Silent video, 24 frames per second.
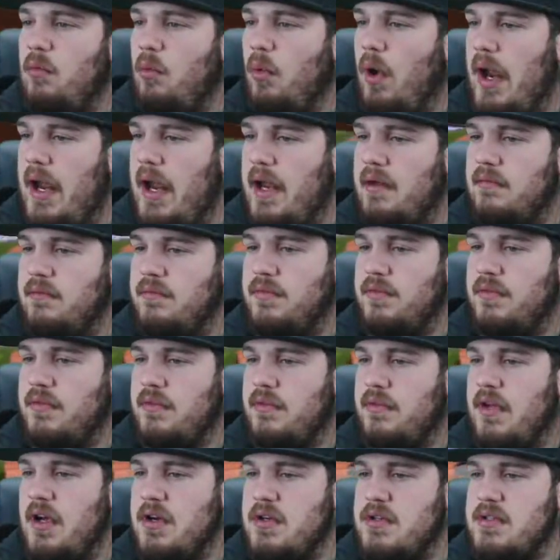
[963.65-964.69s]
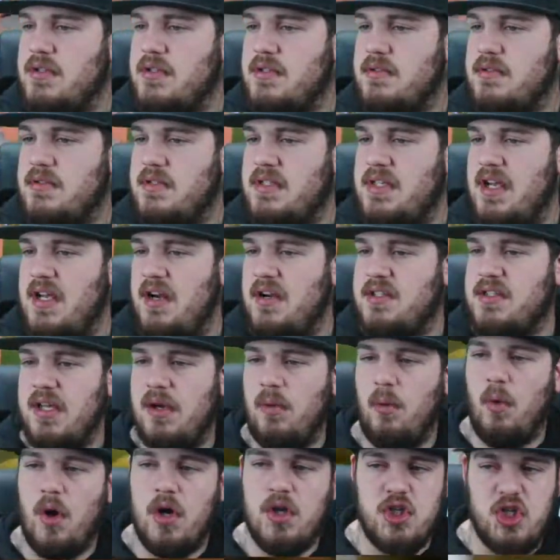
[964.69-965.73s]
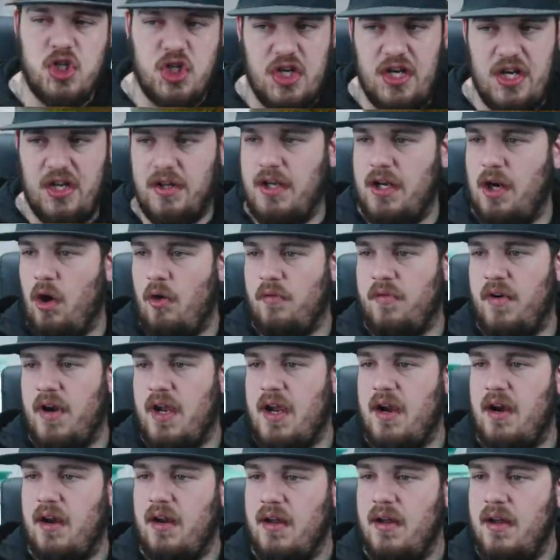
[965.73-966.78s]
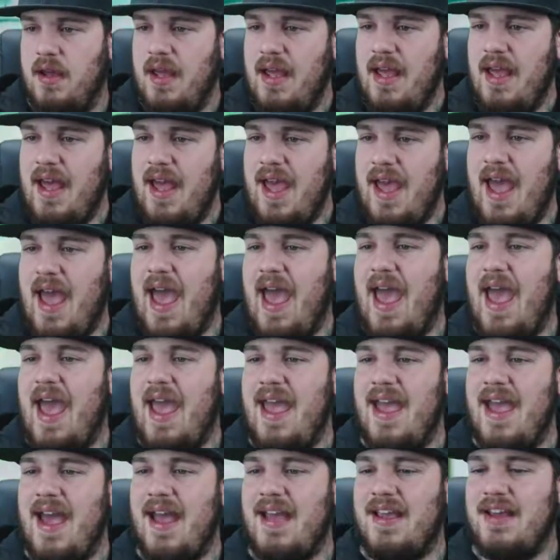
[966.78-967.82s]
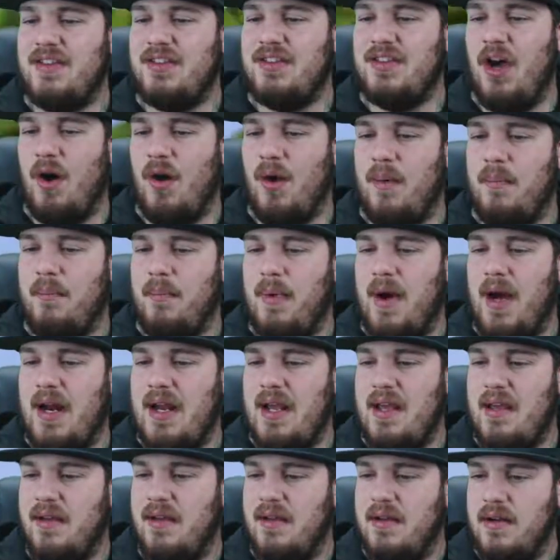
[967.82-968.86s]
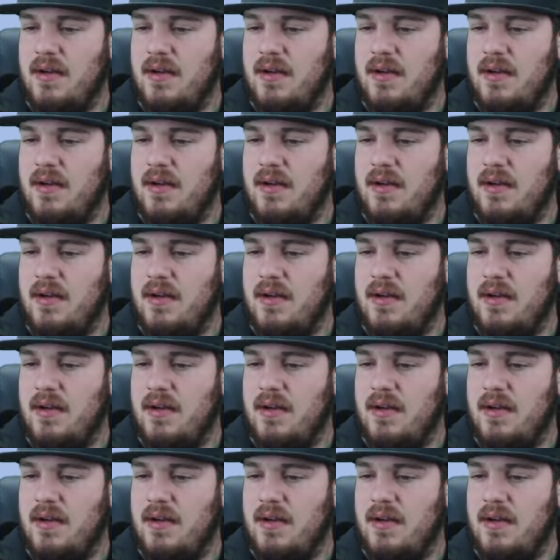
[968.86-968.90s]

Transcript: Wait, there's seriously one chilling over here? Hey, how you doing, buddy?